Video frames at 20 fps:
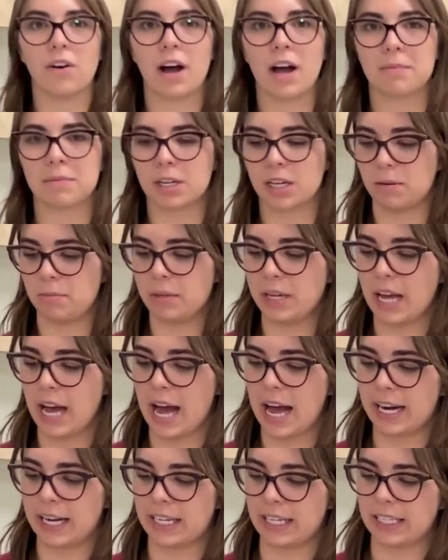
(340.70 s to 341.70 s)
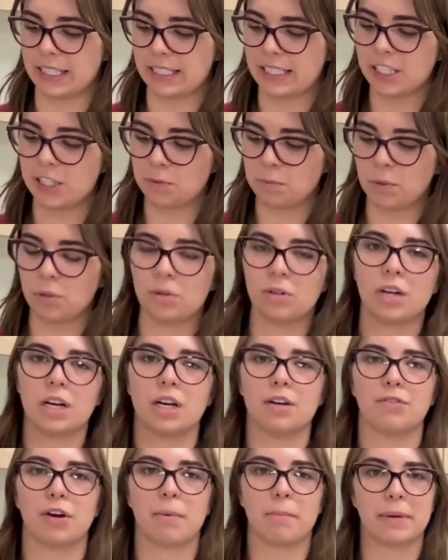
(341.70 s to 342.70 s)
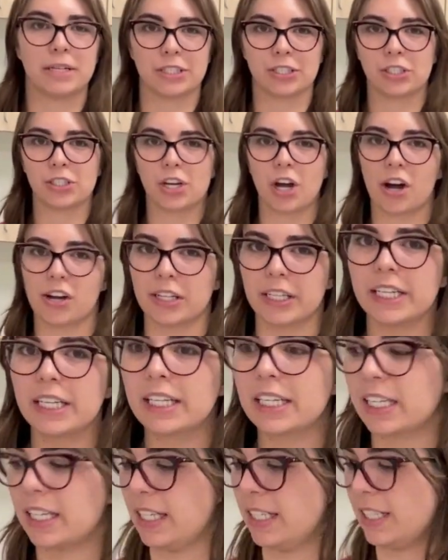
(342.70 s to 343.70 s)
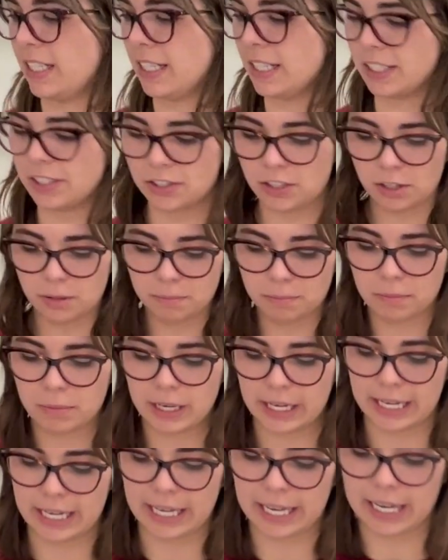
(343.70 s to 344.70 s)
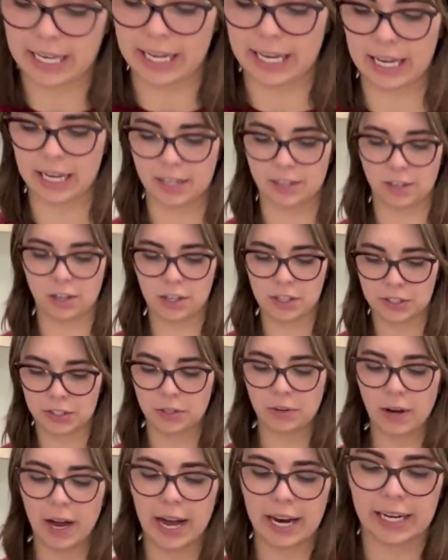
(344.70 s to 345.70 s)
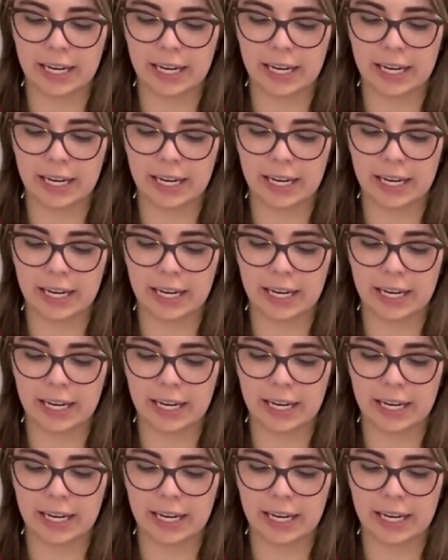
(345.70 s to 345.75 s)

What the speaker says: I'm going to be adding a teaspoon of our minced garlic into the soup, and also adding